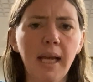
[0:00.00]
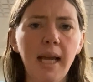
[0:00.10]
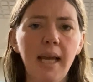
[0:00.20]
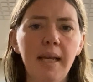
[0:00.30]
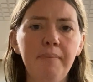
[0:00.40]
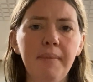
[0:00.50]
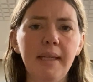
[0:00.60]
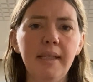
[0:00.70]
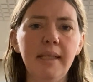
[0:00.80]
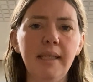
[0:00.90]
the
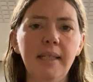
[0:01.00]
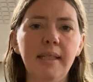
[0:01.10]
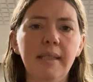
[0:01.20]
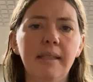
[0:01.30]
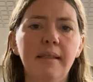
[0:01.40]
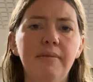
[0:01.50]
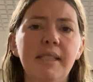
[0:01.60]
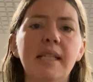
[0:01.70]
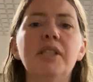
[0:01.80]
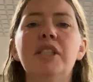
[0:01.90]

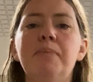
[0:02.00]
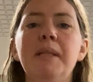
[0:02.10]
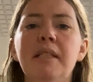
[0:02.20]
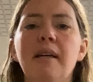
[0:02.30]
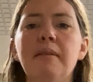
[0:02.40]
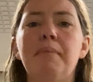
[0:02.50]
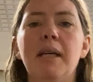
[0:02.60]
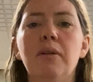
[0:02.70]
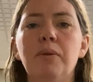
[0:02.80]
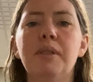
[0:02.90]
research has been done
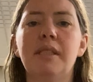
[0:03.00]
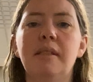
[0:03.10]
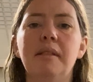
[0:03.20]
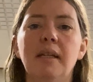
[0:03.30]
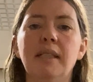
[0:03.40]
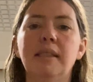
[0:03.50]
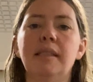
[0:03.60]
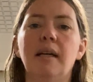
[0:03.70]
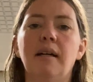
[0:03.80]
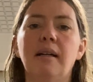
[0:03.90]
by those
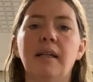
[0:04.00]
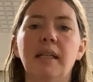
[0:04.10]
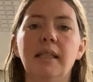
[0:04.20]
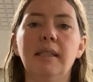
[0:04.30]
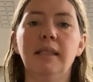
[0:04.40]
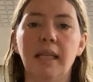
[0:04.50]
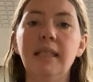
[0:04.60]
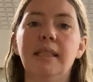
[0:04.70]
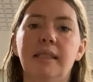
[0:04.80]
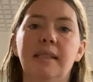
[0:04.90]
that are
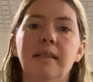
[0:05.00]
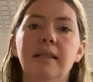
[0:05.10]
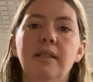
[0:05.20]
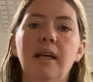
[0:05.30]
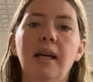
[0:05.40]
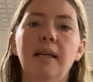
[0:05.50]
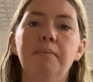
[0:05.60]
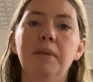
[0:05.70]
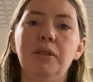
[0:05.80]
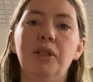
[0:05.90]
linked
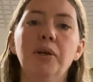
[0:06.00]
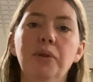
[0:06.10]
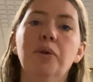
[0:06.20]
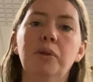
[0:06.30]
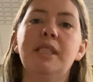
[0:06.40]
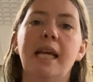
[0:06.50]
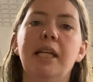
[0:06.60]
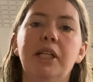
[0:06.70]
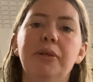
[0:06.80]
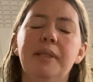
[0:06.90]
to those
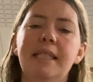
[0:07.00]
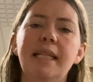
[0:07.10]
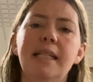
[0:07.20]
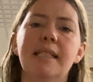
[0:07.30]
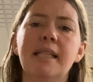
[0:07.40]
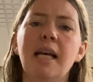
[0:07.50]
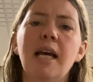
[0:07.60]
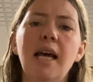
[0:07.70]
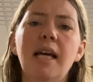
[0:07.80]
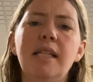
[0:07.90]
NQTs.
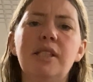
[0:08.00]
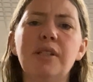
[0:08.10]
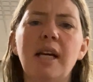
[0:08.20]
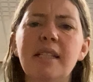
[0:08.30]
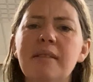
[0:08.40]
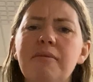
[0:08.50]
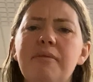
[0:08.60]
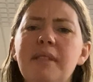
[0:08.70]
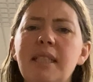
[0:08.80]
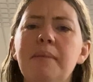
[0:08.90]
So there
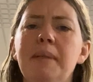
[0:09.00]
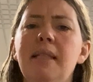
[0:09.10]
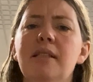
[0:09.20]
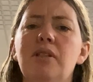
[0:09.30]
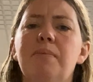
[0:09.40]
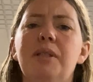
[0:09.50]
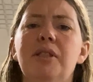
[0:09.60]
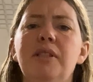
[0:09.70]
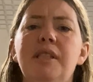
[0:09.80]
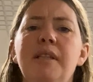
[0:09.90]
hasn't really been this
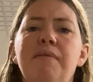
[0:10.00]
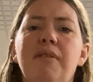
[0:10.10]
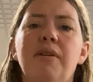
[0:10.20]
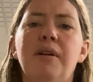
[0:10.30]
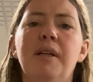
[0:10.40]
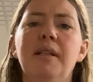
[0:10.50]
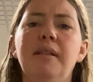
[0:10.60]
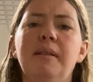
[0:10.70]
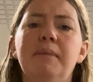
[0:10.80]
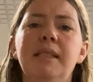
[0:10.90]
opportunity for
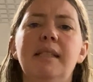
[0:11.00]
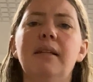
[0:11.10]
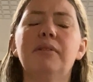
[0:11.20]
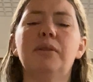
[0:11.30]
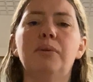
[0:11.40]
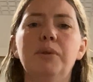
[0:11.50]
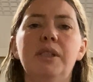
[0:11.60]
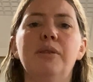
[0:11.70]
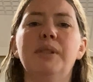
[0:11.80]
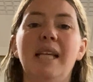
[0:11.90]
them to tell their own
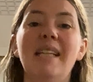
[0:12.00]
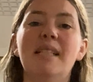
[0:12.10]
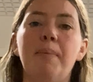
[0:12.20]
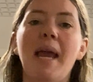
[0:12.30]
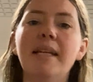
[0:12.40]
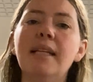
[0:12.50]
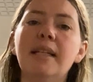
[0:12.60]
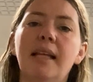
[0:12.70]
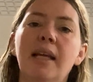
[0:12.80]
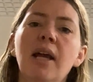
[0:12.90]
story
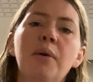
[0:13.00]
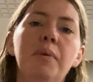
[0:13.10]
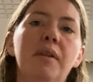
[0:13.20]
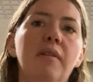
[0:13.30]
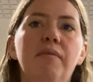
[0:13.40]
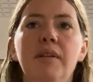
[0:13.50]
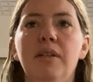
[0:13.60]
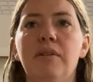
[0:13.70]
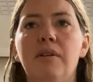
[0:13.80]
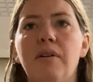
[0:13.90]
independently without
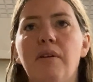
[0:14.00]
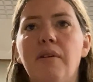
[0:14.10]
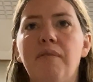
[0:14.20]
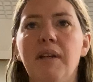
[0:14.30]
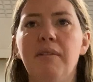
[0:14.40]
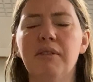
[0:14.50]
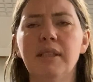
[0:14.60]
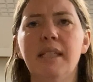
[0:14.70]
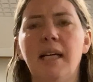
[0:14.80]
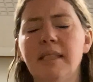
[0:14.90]
fear or favour
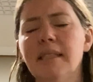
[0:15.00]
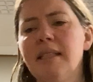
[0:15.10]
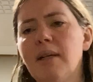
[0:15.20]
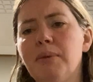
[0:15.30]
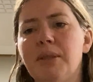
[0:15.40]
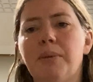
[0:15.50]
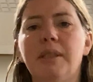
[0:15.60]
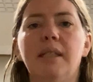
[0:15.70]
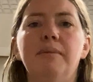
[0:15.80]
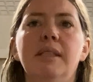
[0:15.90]
on that, and that was
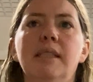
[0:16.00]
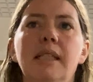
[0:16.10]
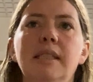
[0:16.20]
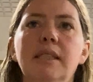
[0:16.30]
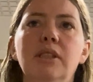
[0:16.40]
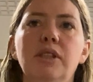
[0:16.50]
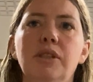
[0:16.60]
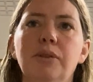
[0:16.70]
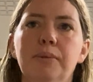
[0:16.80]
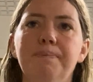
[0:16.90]
what I was intending to
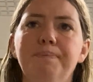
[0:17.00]
do.